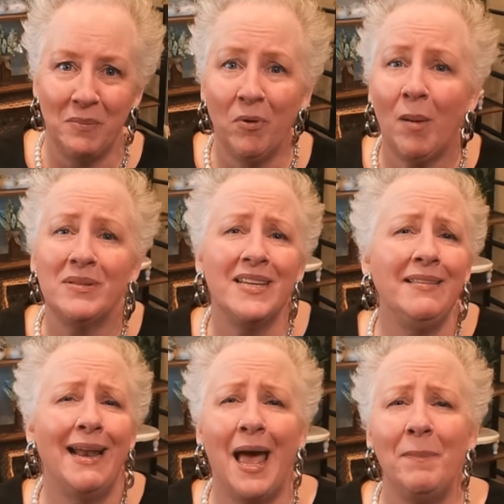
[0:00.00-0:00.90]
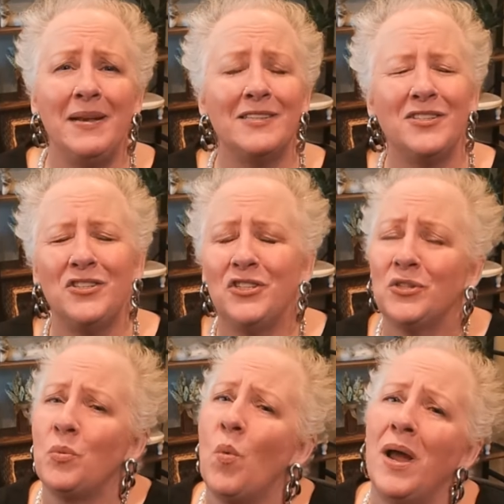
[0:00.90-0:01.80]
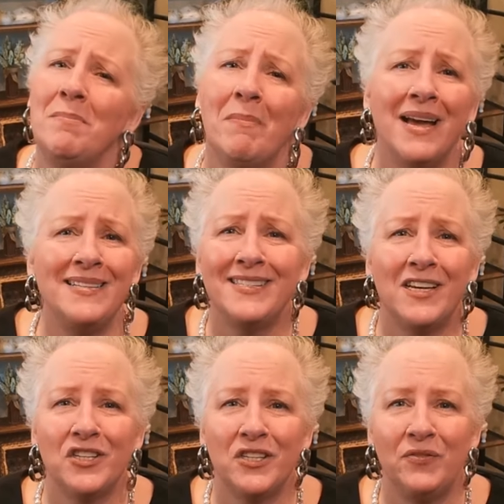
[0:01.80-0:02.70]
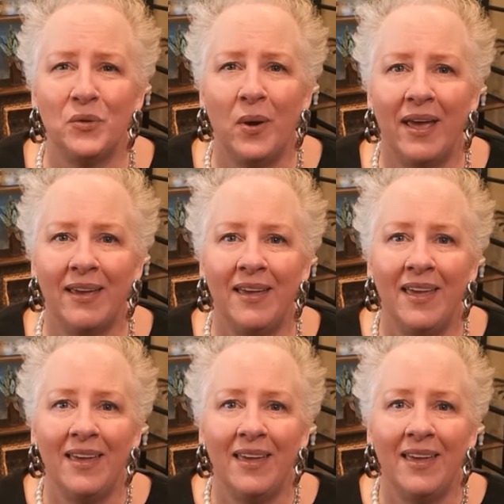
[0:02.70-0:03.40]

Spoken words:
promising that happiness is just one mindset shift away.